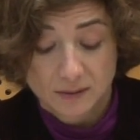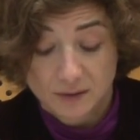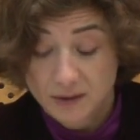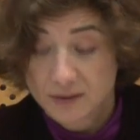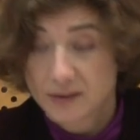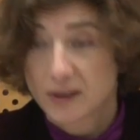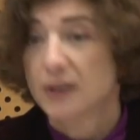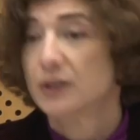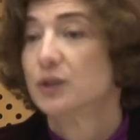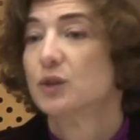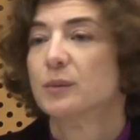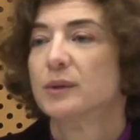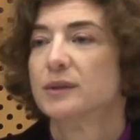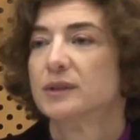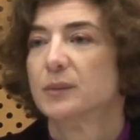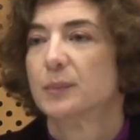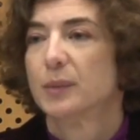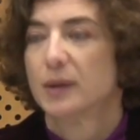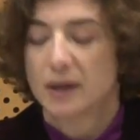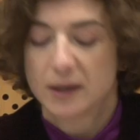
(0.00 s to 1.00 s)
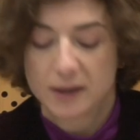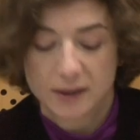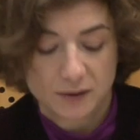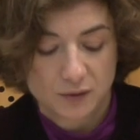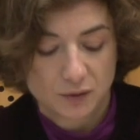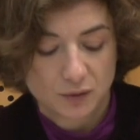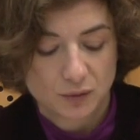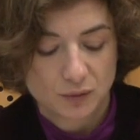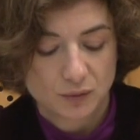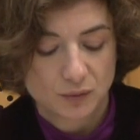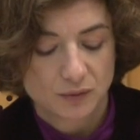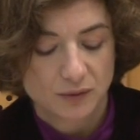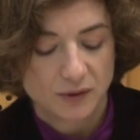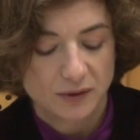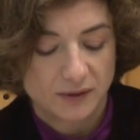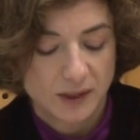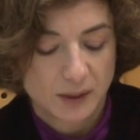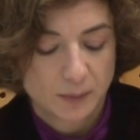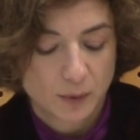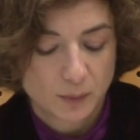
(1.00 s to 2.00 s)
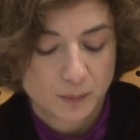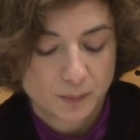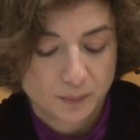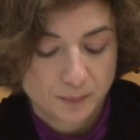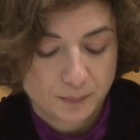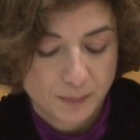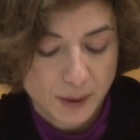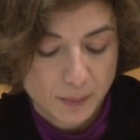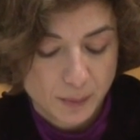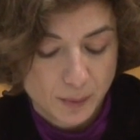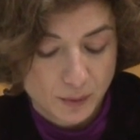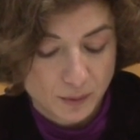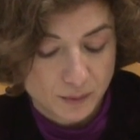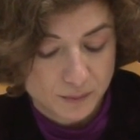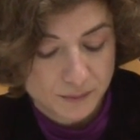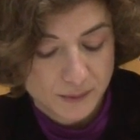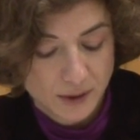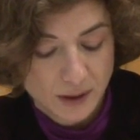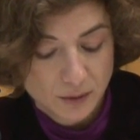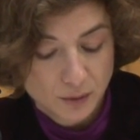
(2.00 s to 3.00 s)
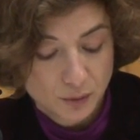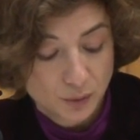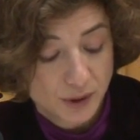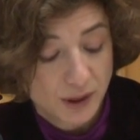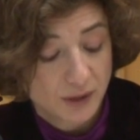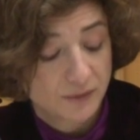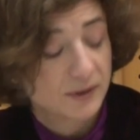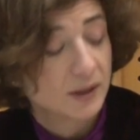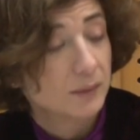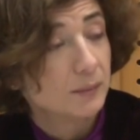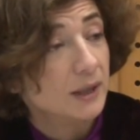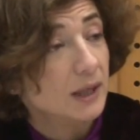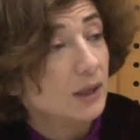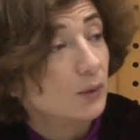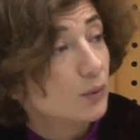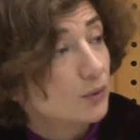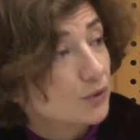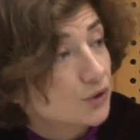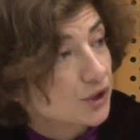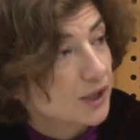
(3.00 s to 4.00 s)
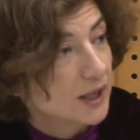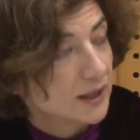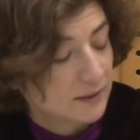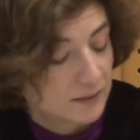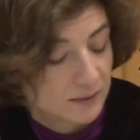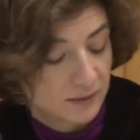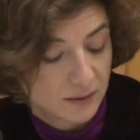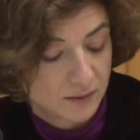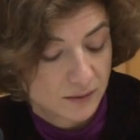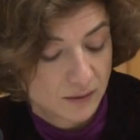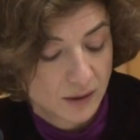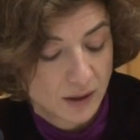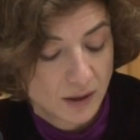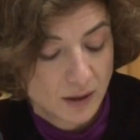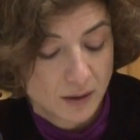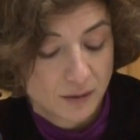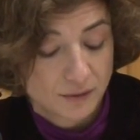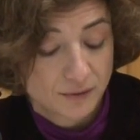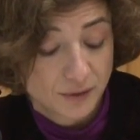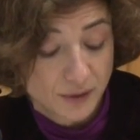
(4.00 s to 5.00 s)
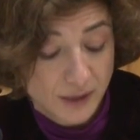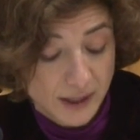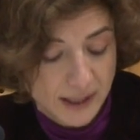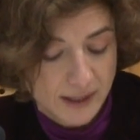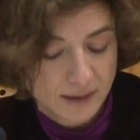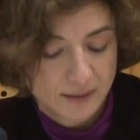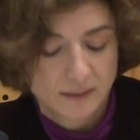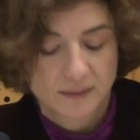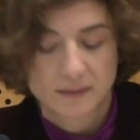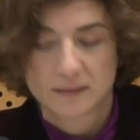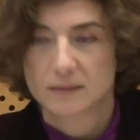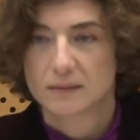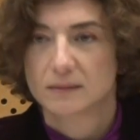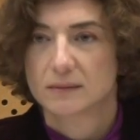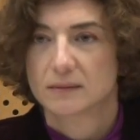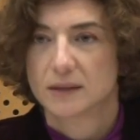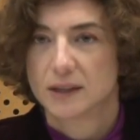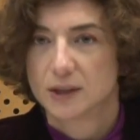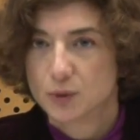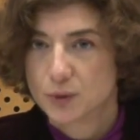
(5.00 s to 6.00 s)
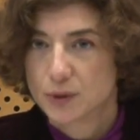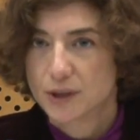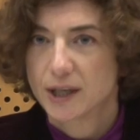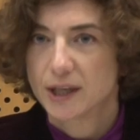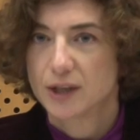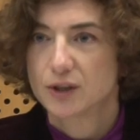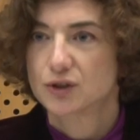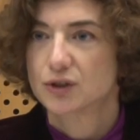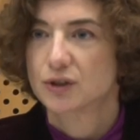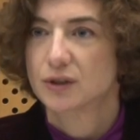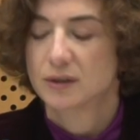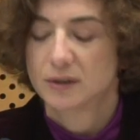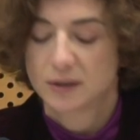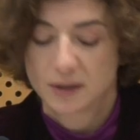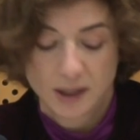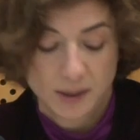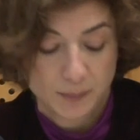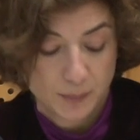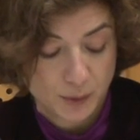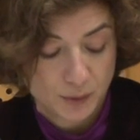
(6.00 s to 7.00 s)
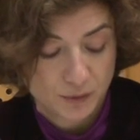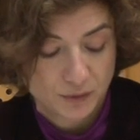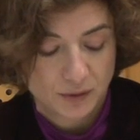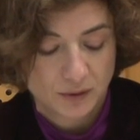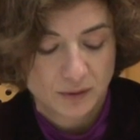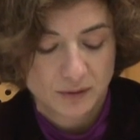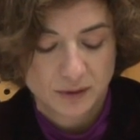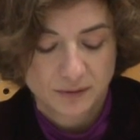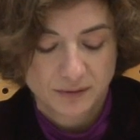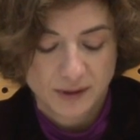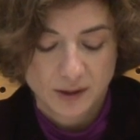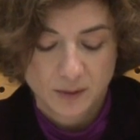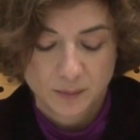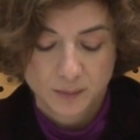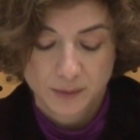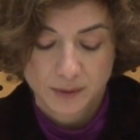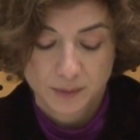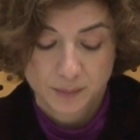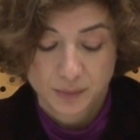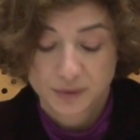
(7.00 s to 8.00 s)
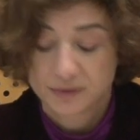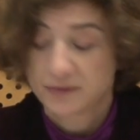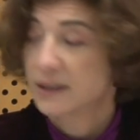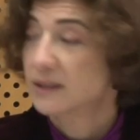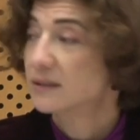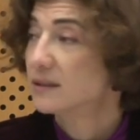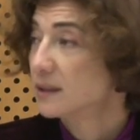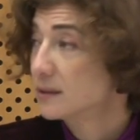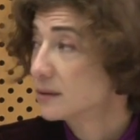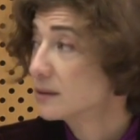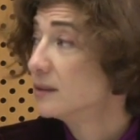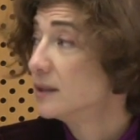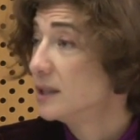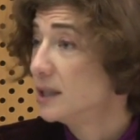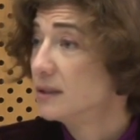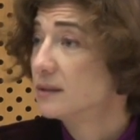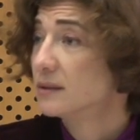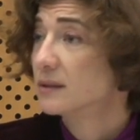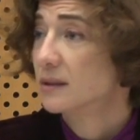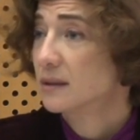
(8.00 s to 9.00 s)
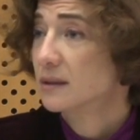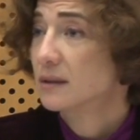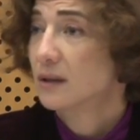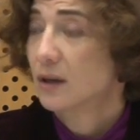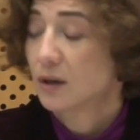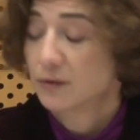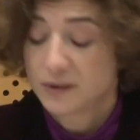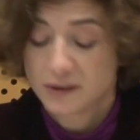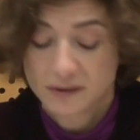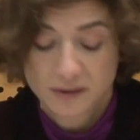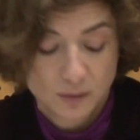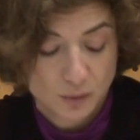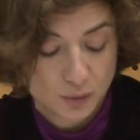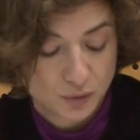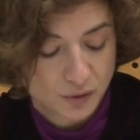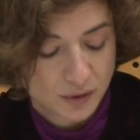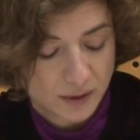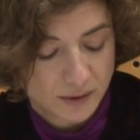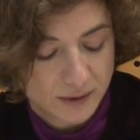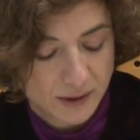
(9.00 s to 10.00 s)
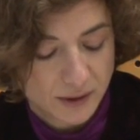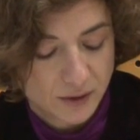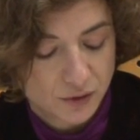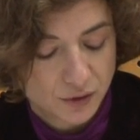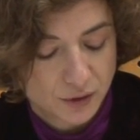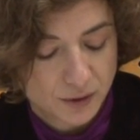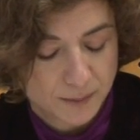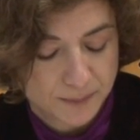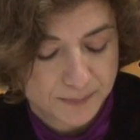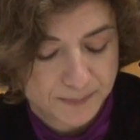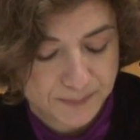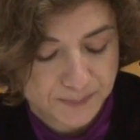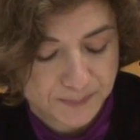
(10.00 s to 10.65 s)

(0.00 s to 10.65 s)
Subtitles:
This argument applies to disabled people, to give them equal chances for health, education, and personal development, preventing the need of institutionalization.